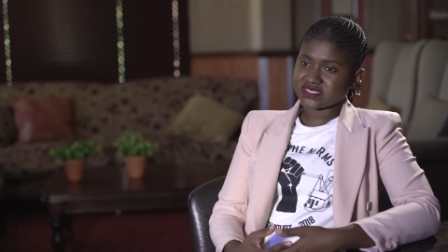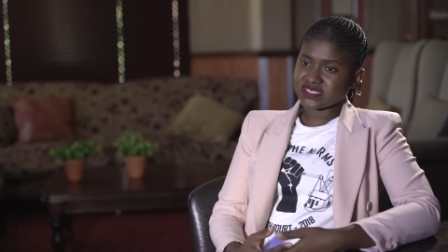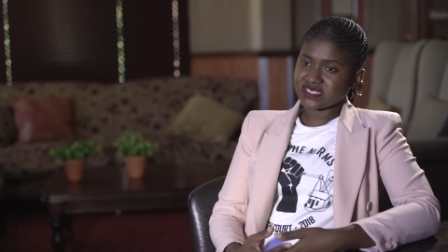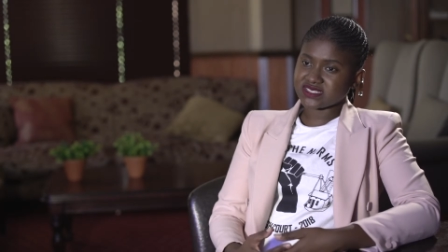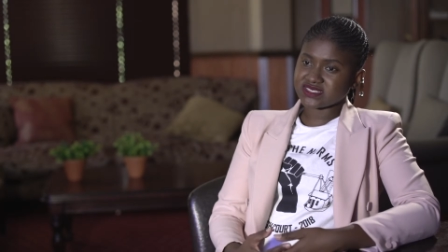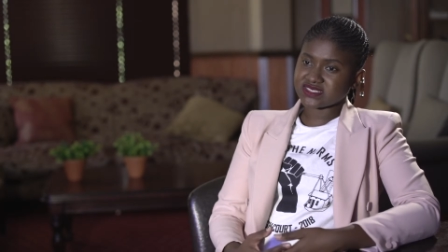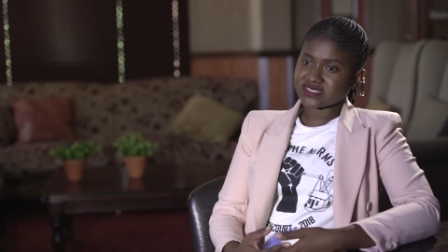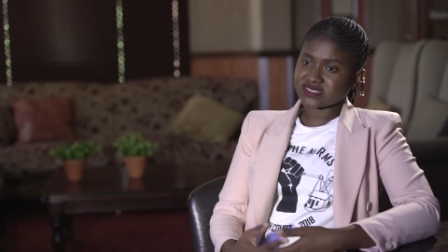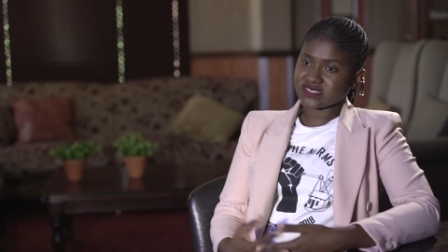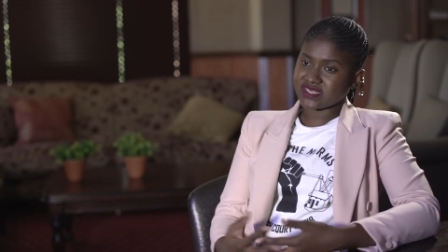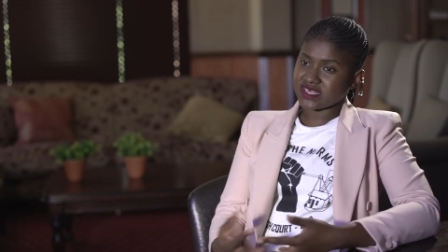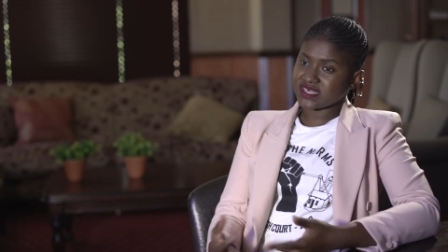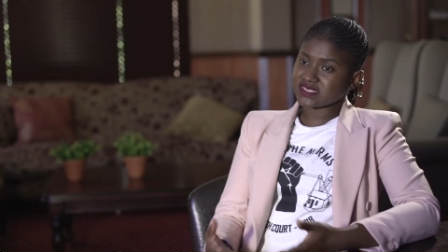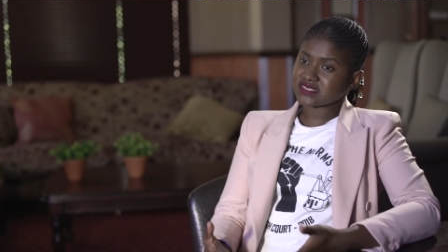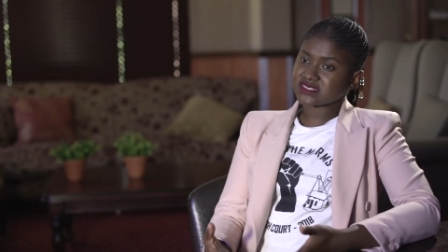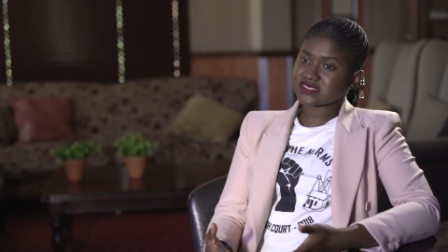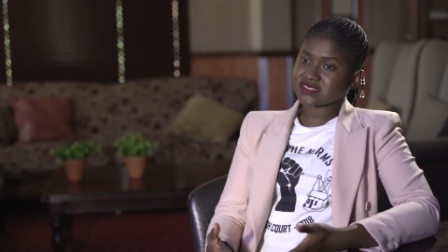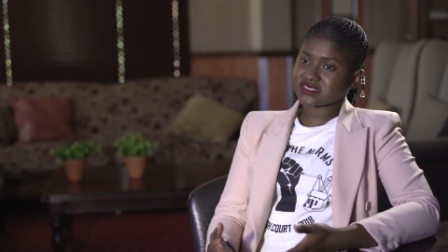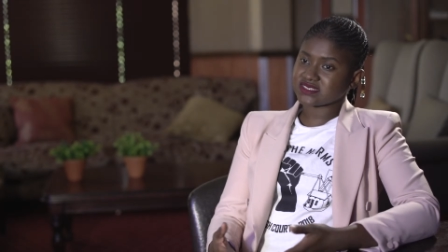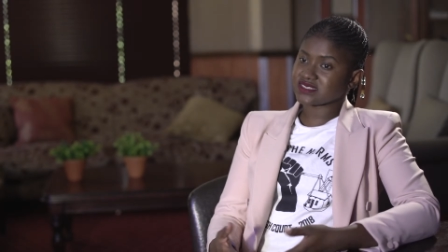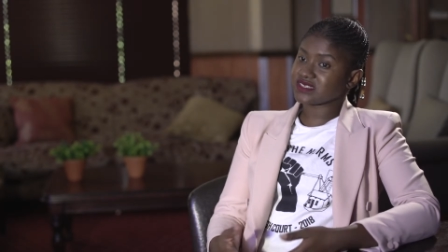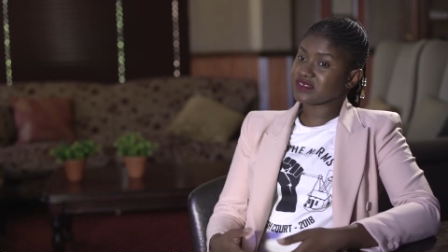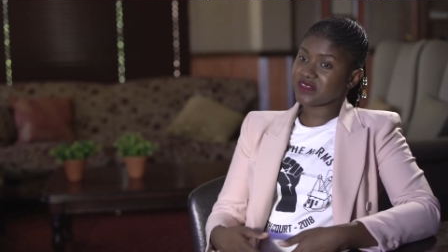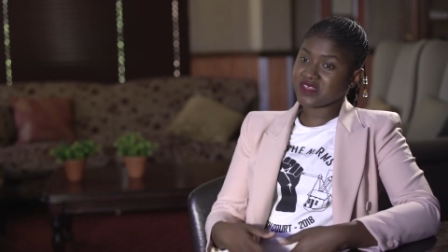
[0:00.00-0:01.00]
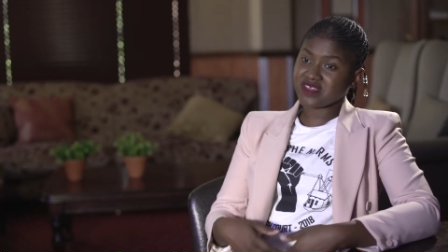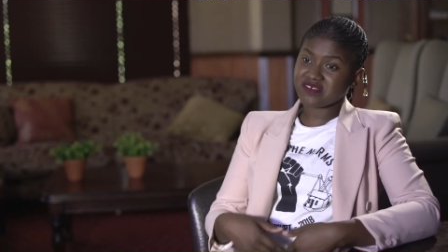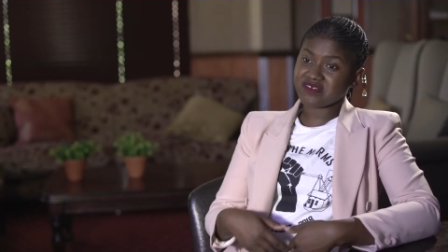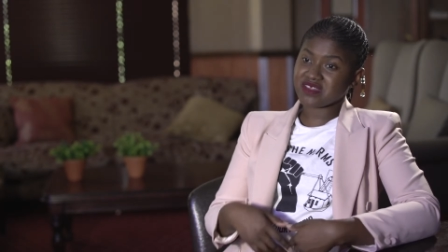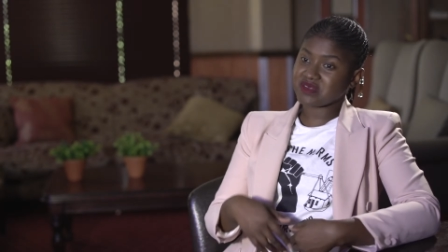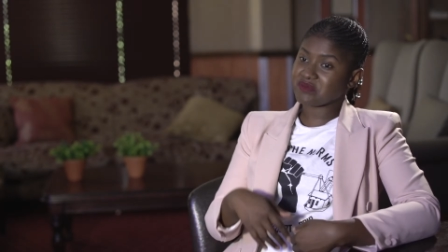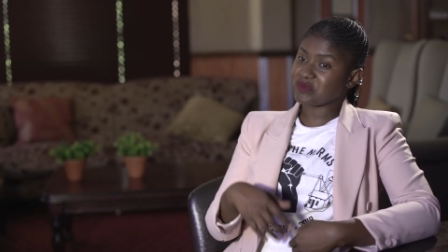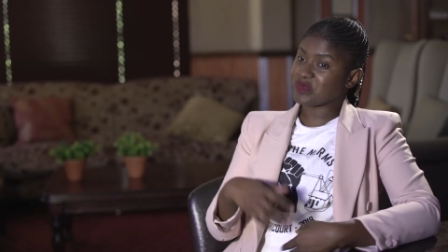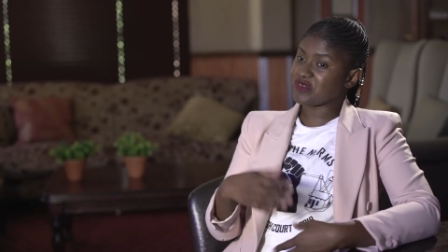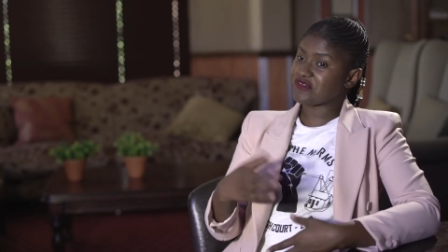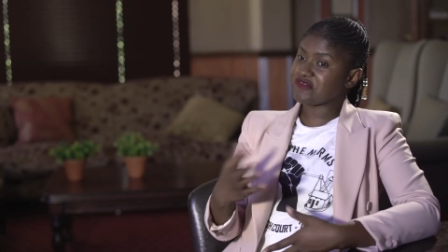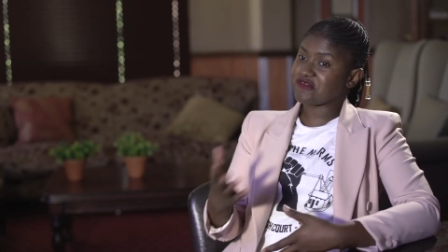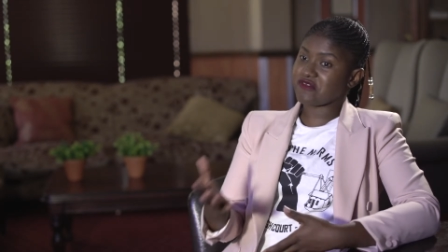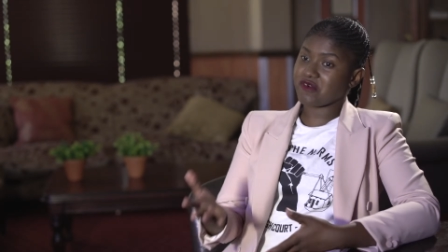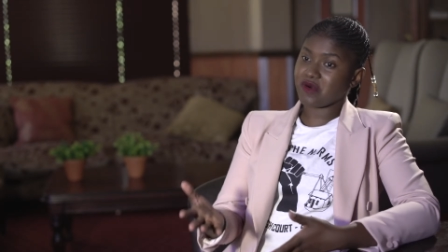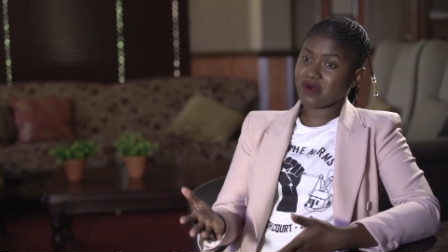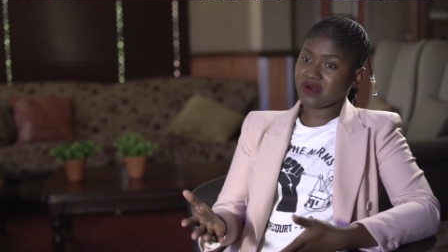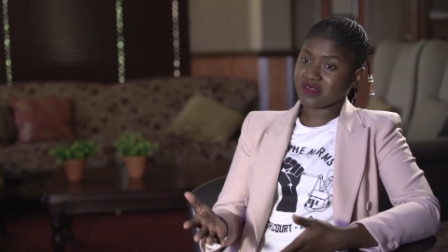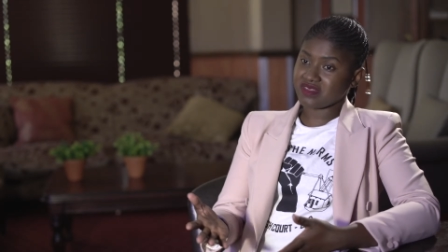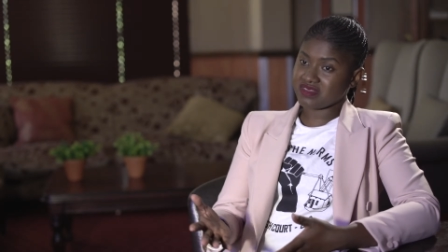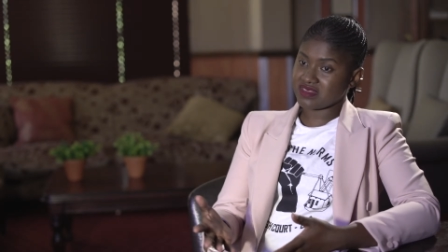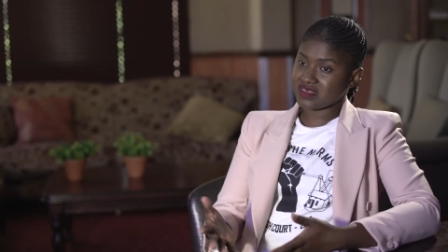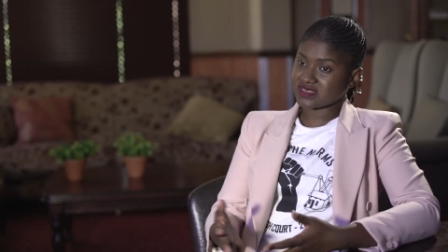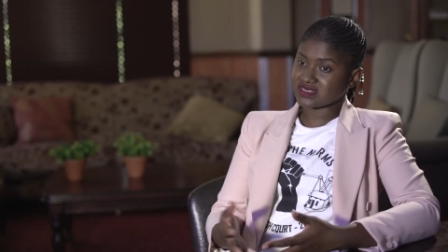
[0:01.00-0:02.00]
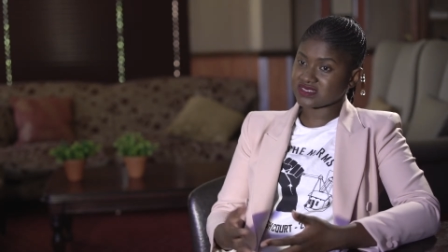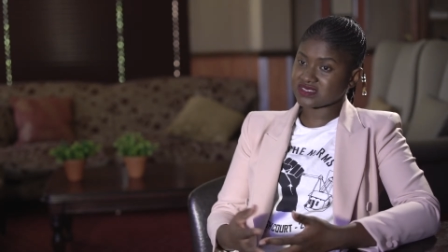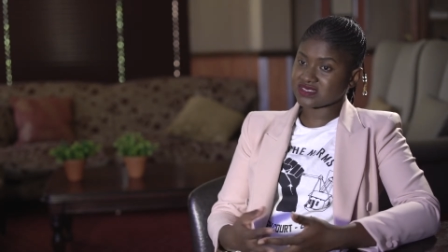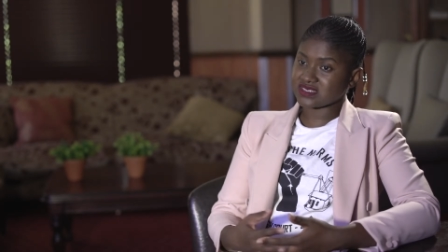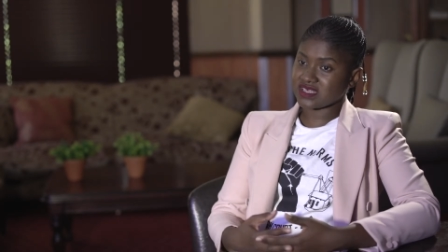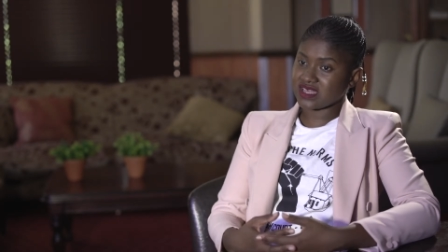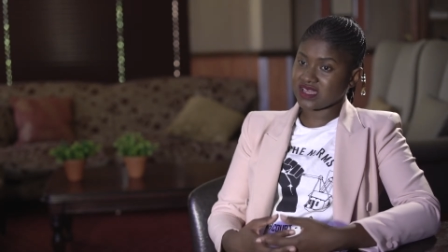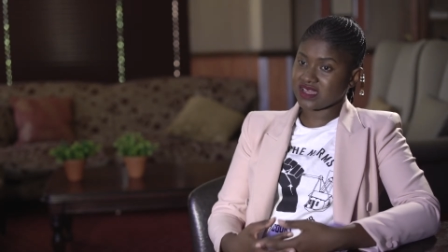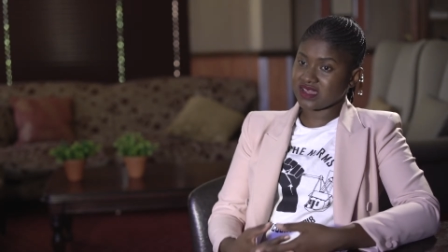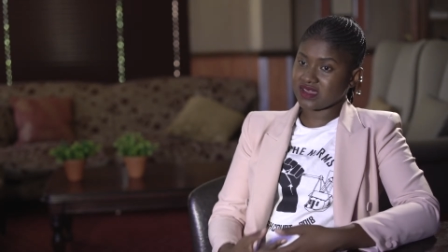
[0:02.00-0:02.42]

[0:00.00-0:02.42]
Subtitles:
since this, even before this,